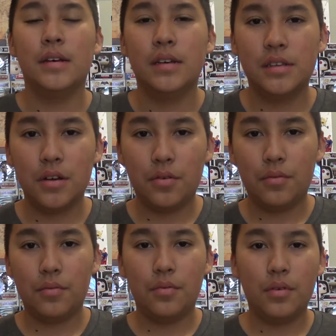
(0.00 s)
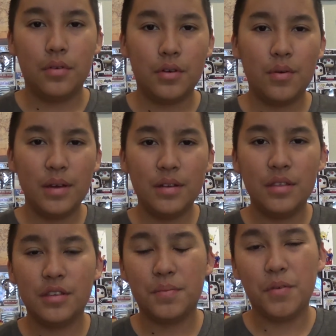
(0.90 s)
So, going into
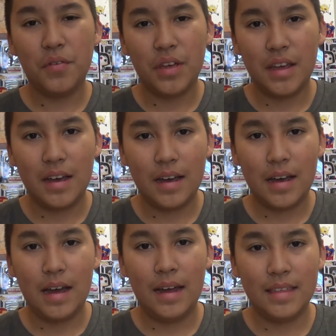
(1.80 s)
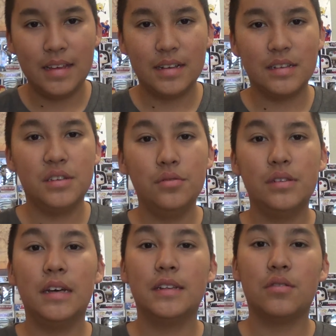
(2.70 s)
this movie, I think
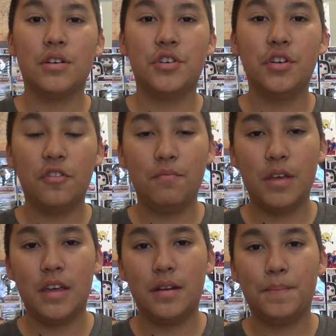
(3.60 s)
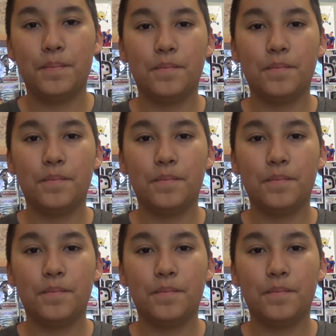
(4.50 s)
Suicide Squad should have been